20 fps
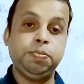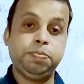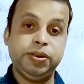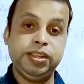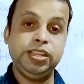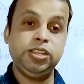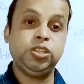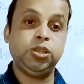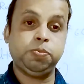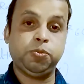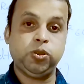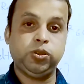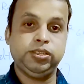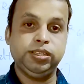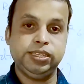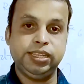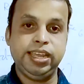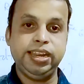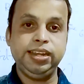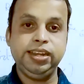of
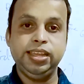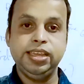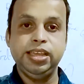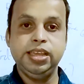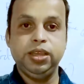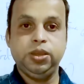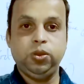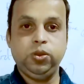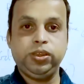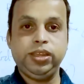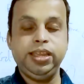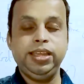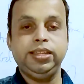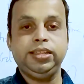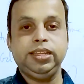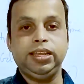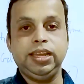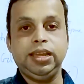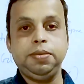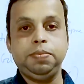oxygen, okay,
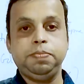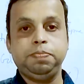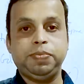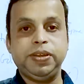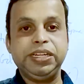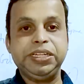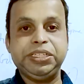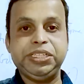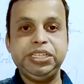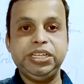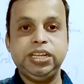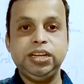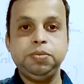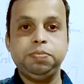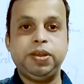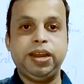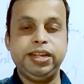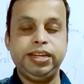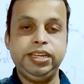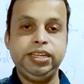the partial
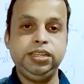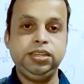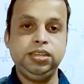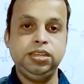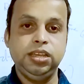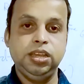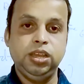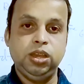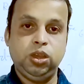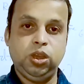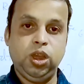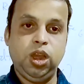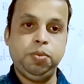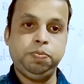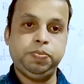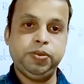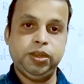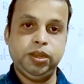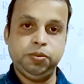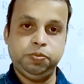burning
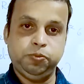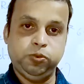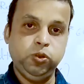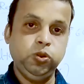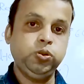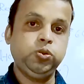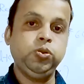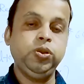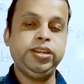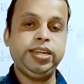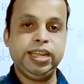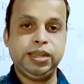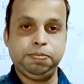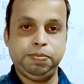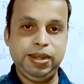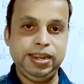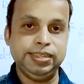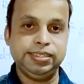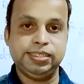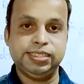of food will take
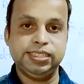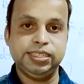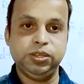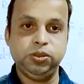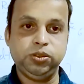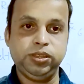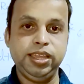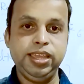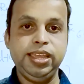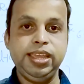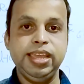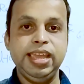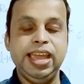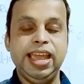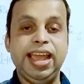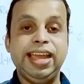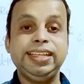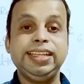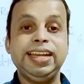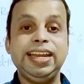place. Okay,
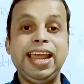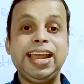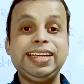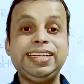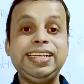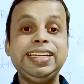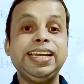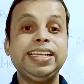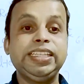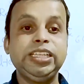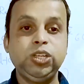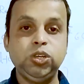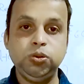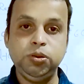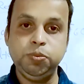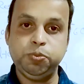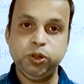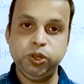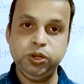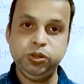and the lactic acid will be
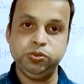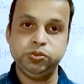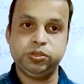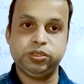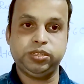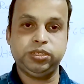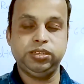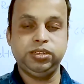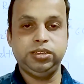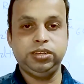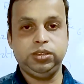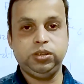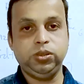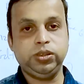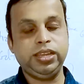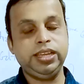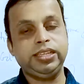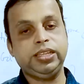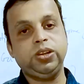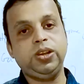produced.
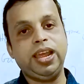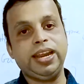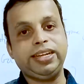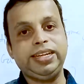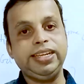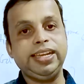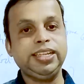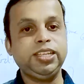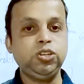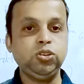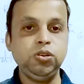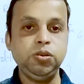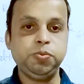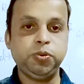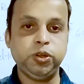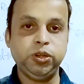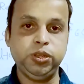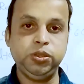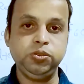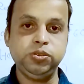Okay, so lactic acid will be
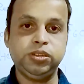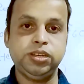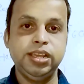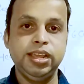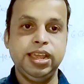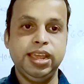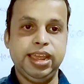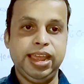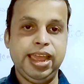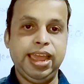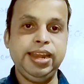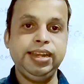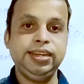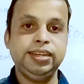produced, and